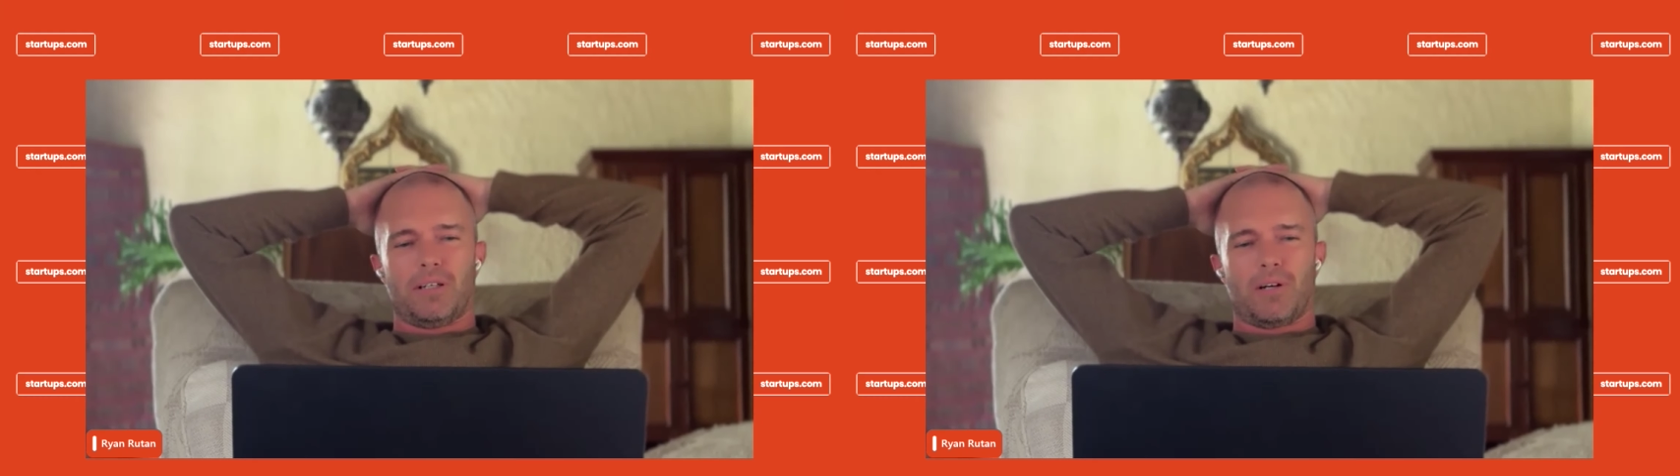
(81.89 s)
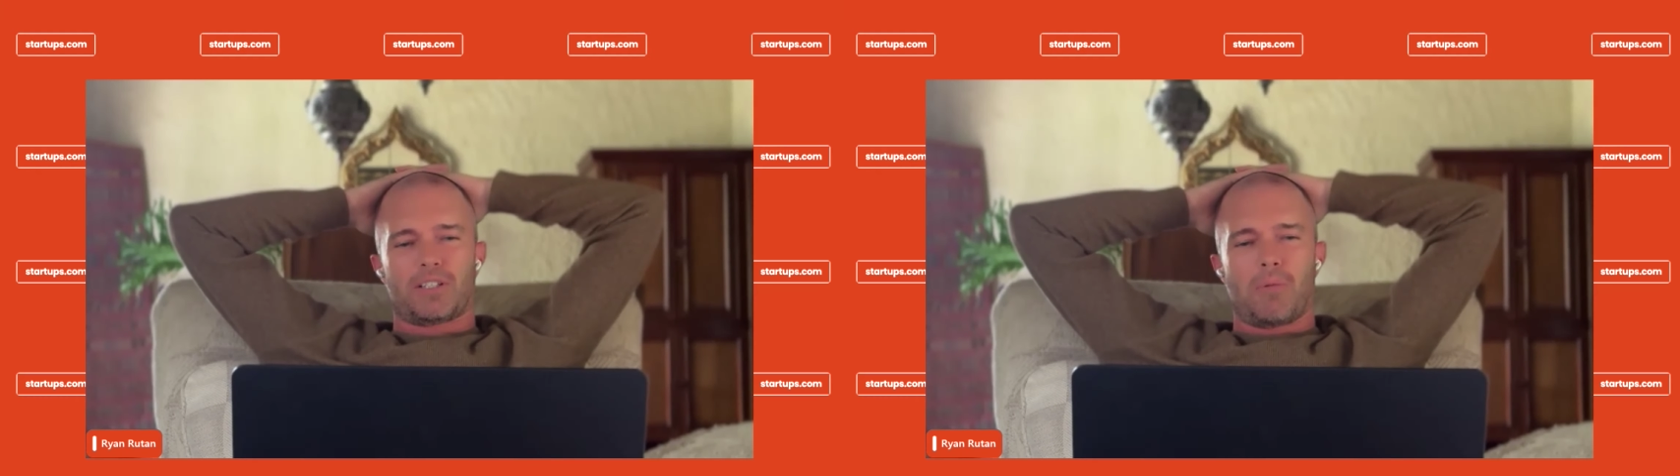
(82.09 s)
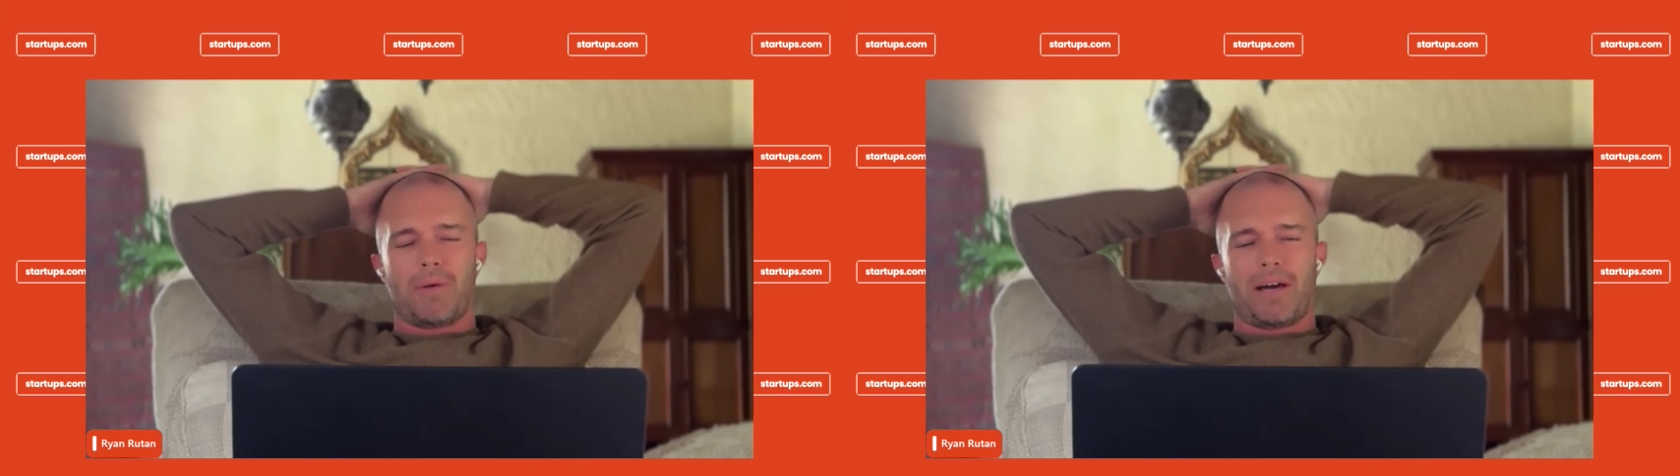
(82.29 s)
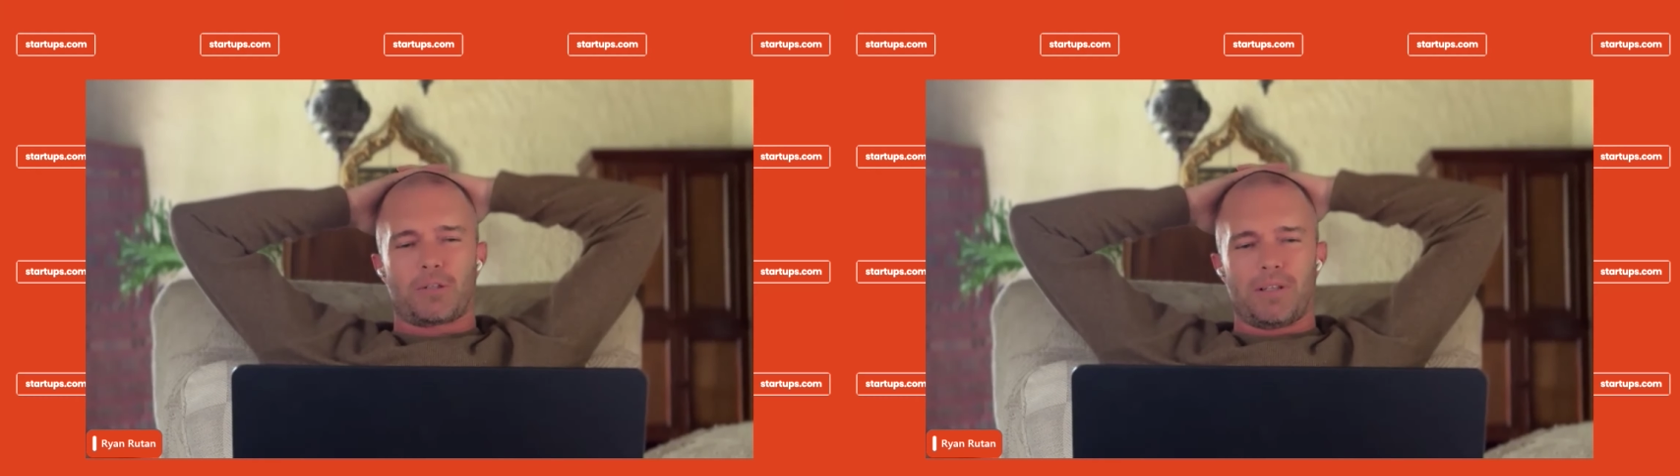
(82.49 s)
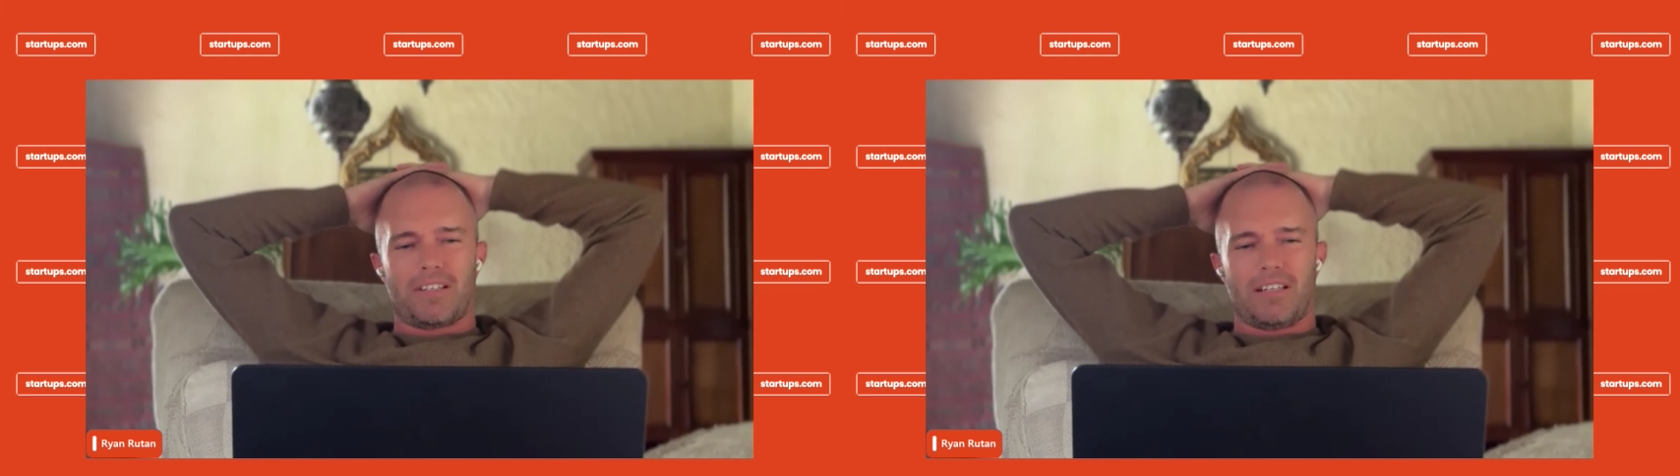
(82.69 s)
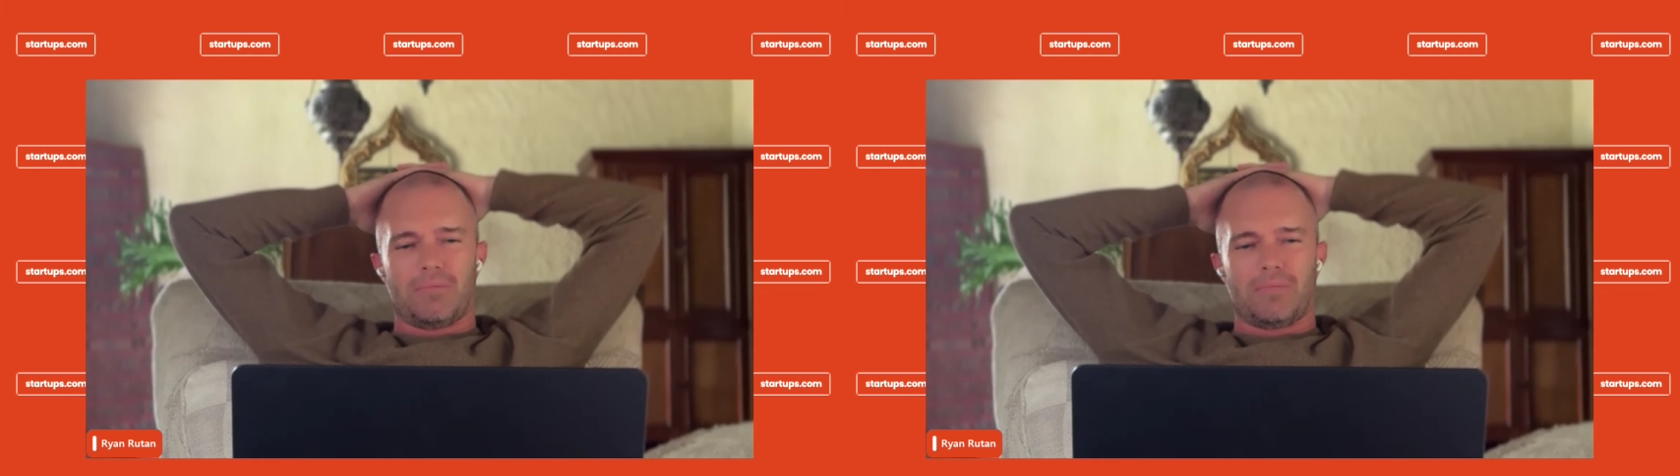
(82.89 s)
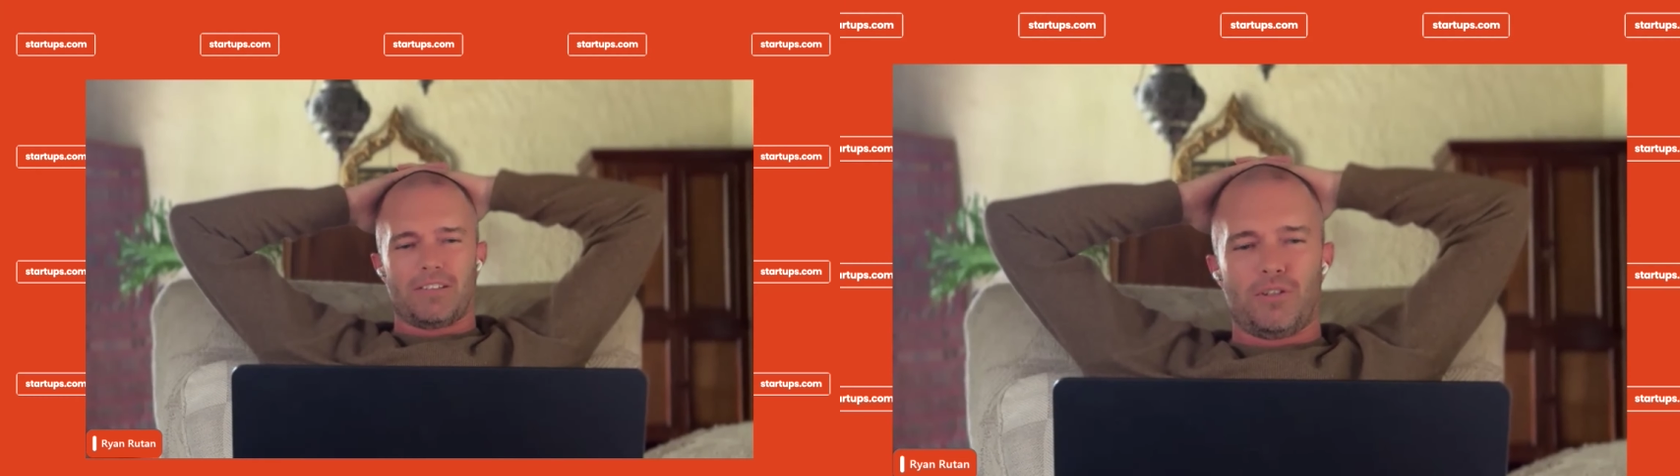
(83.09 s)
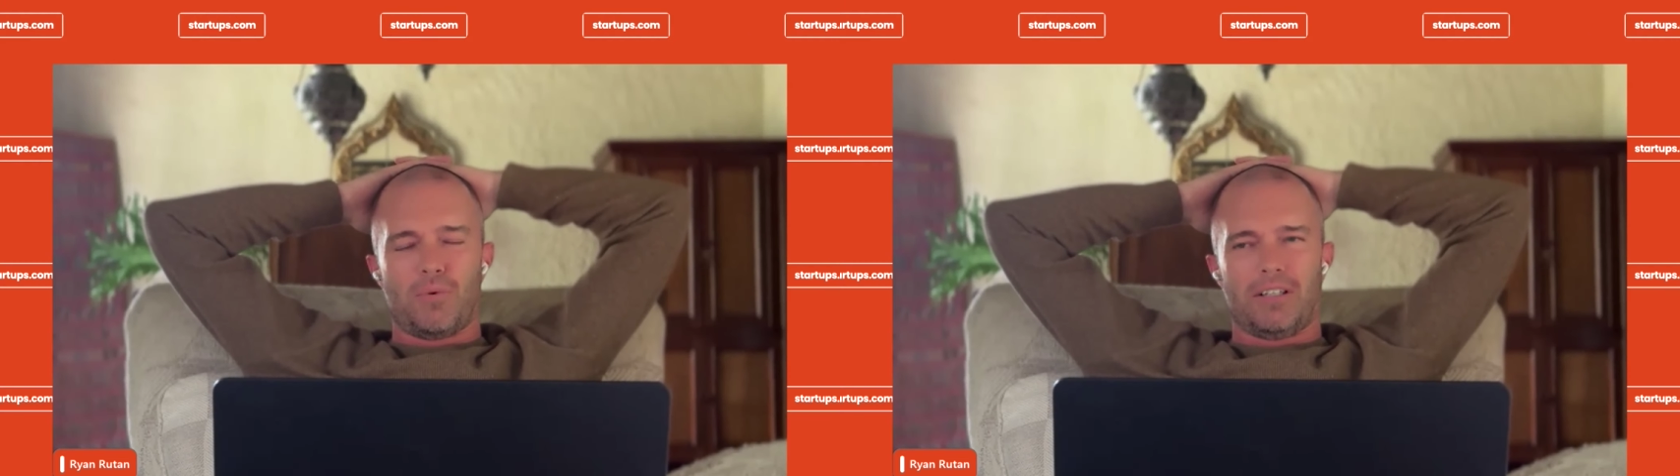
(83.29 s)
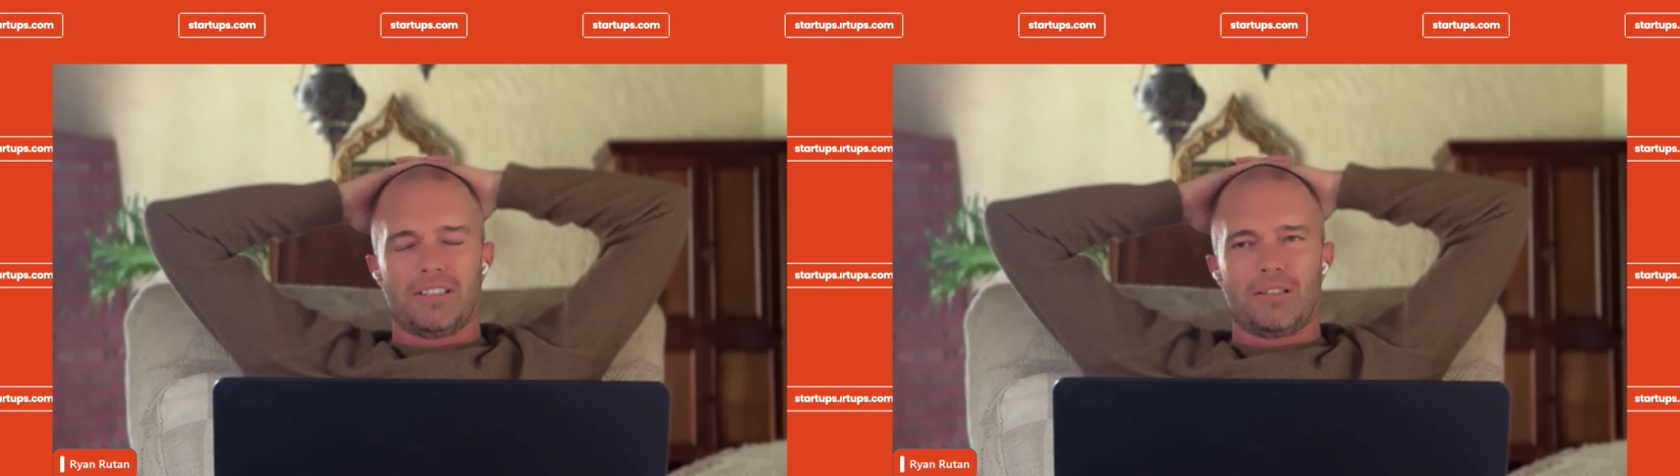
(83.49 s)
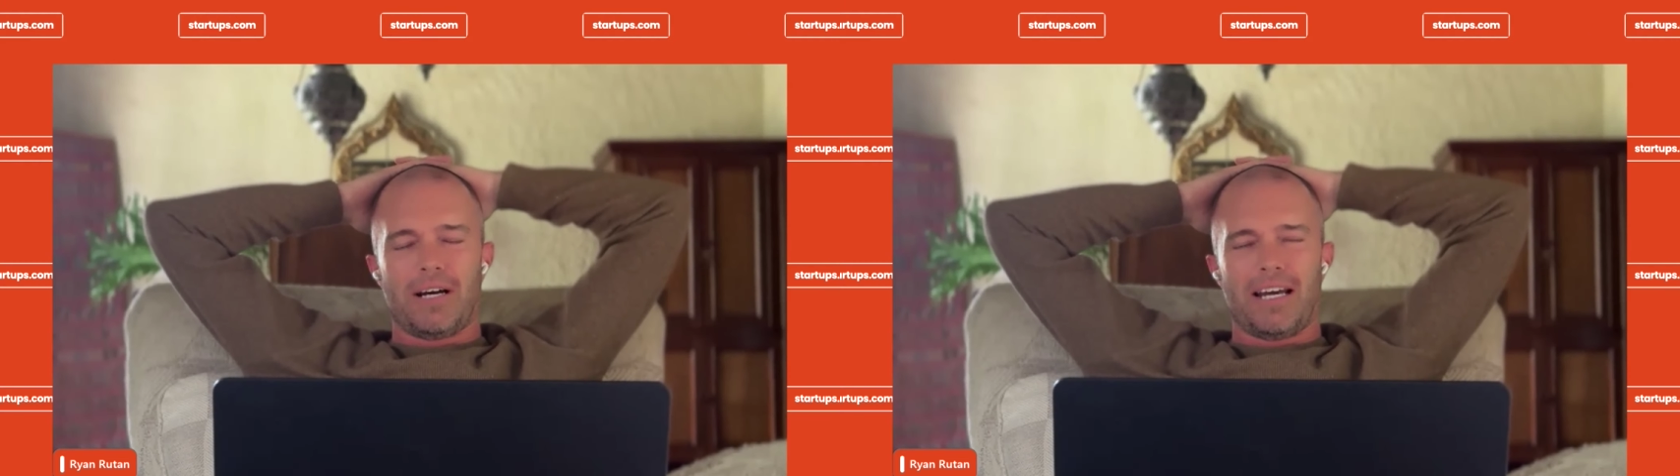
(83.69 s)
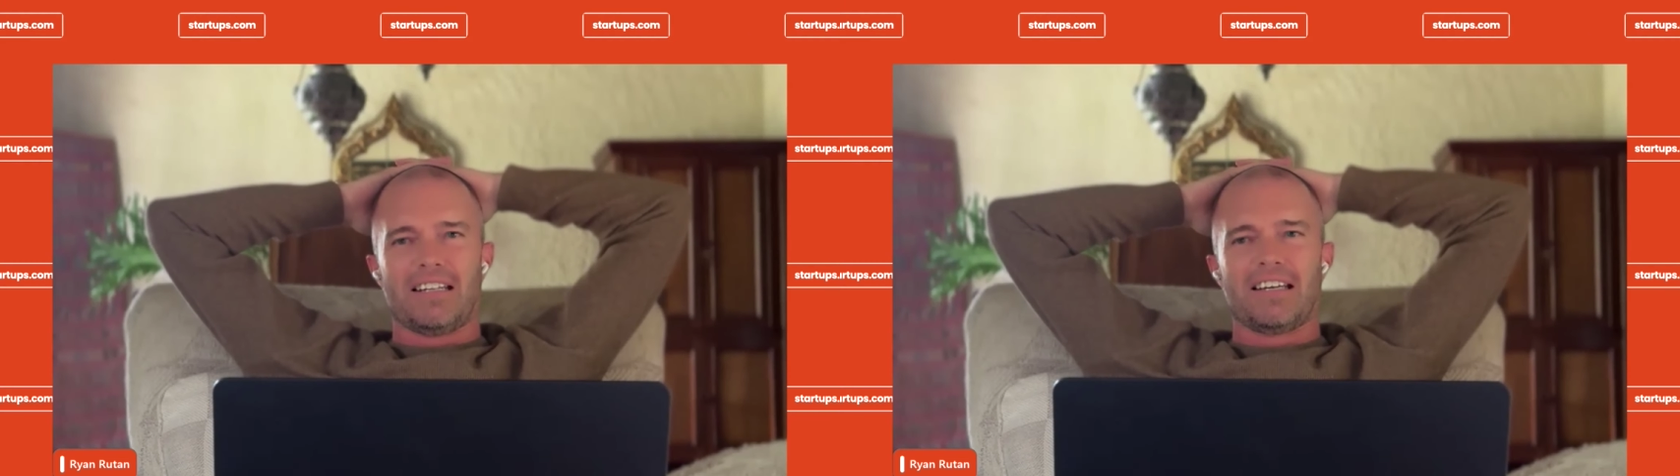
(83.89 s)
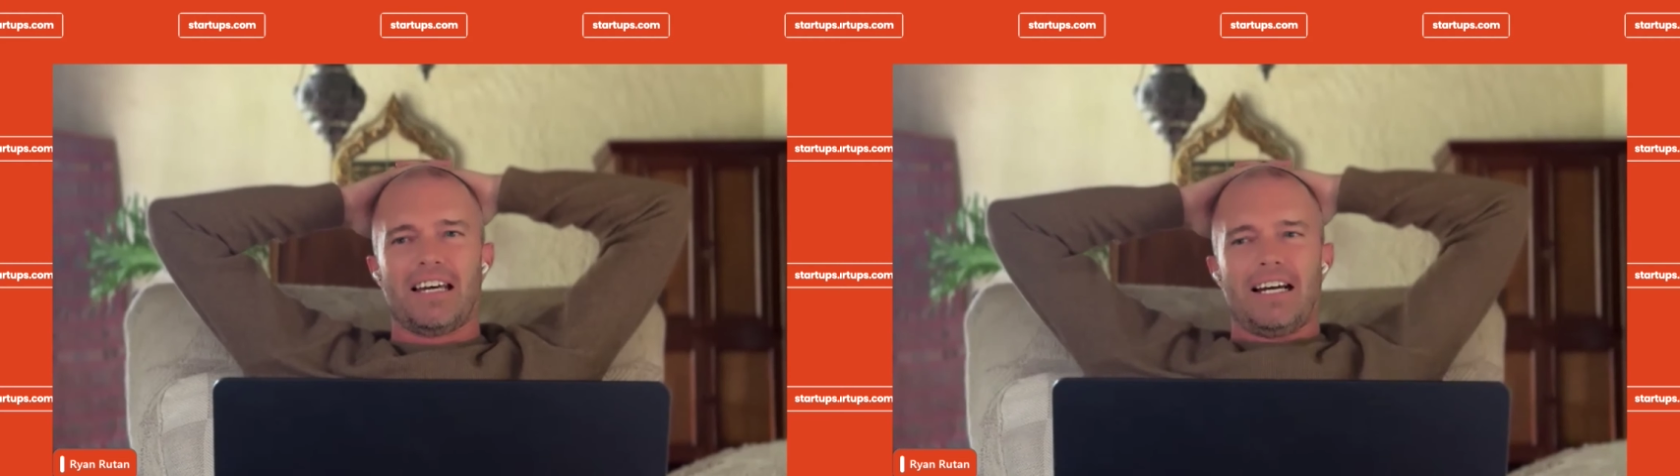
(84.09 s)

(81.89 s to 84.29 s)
we were a small management team, as you well know, Ed.